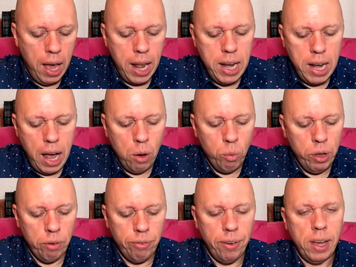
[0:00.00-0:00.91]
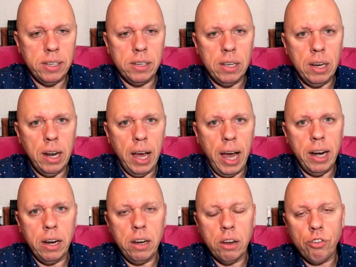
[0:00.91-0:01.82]
And now we are facing
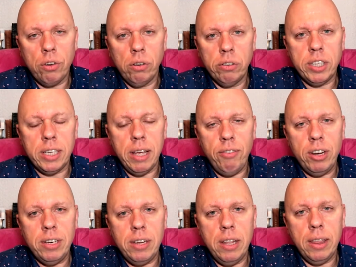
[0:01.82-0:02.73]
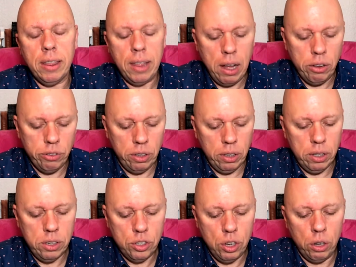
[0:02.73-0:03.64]
an additional
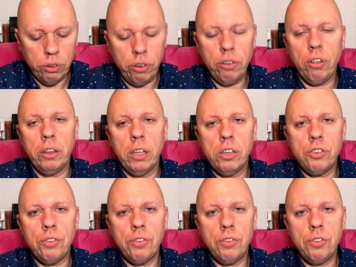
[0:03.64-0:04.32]
70,000 soldiers on the